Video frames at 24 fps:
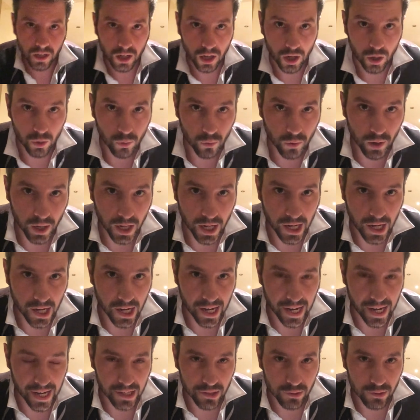Oh,
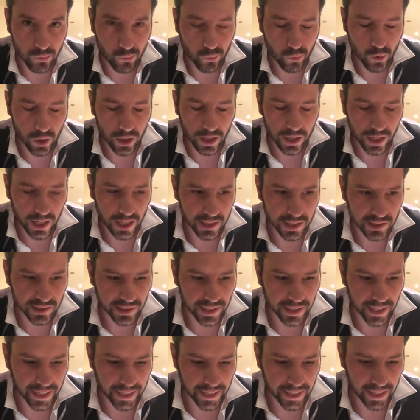and one last
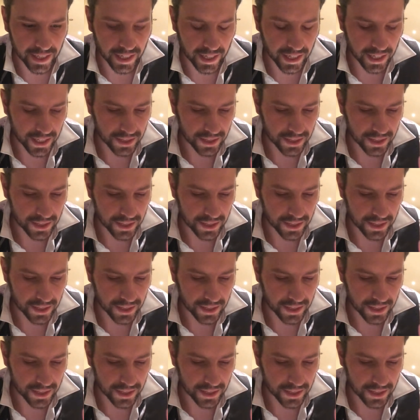thing.